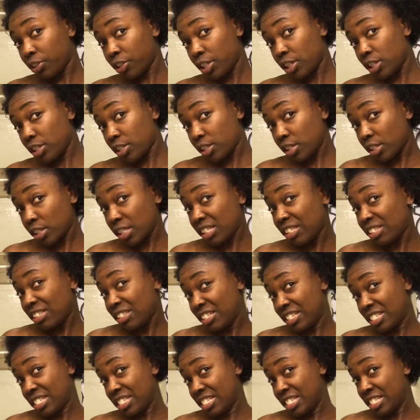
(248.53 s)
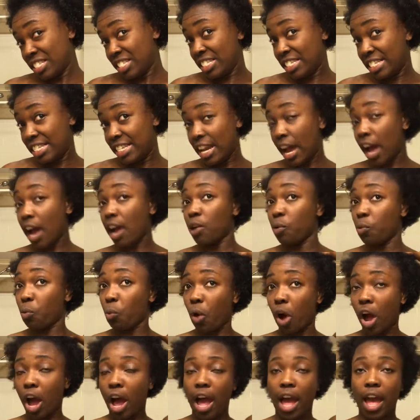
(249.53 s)
But this
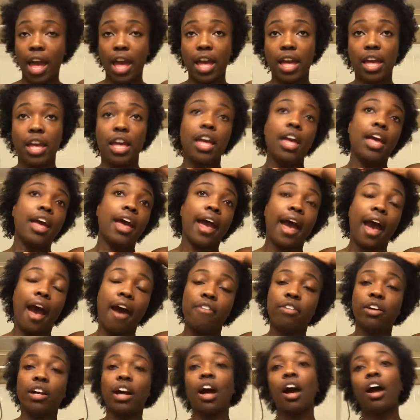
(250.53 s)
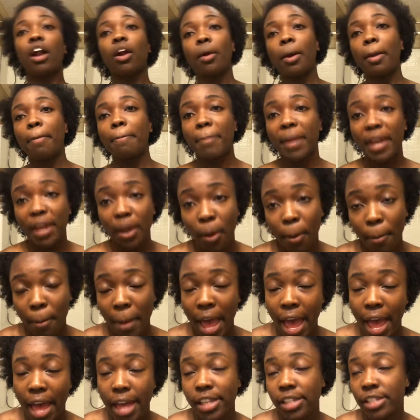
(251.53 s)
DIY avocado and mayo
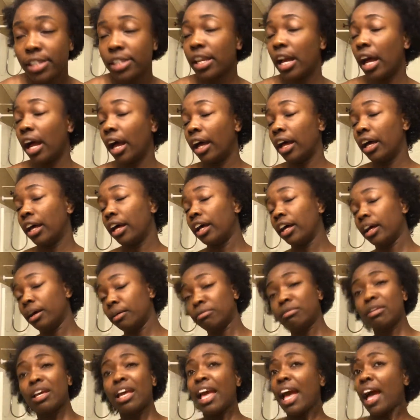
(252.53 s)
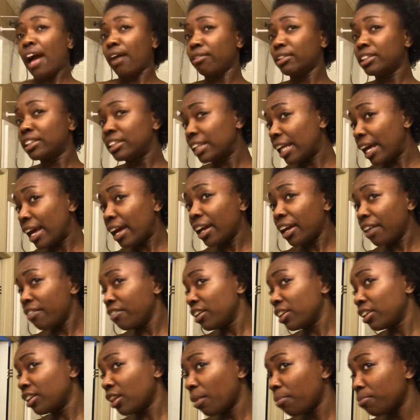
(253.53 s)
mask, I would say I give
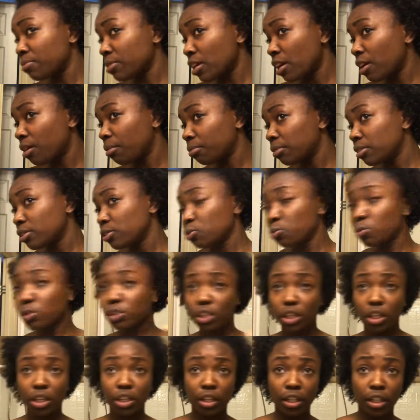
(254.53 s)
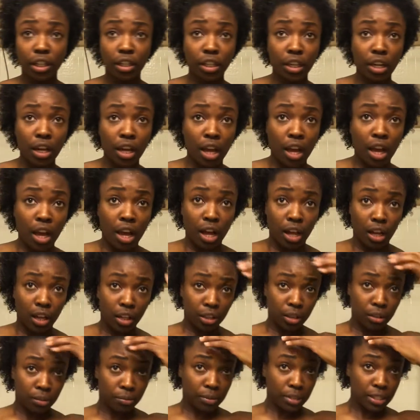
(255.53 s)
it a thumbs up. It's really good.
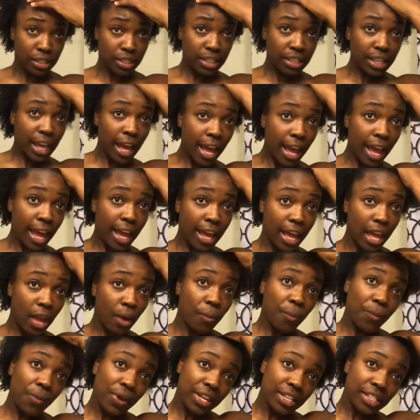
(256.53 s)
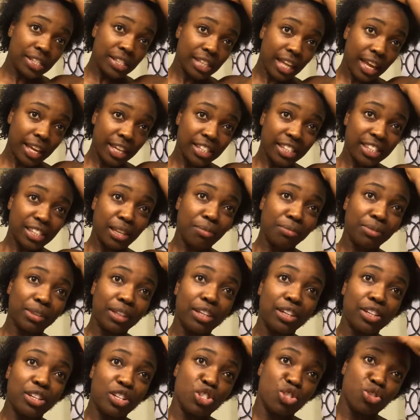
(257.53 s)
To say it was like
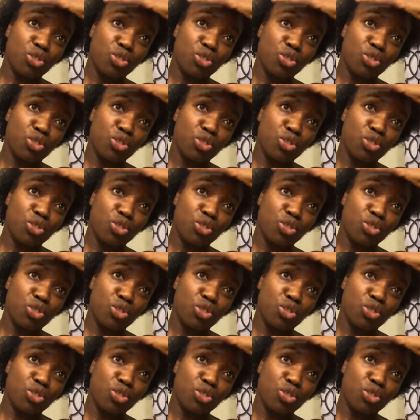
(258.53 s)
something to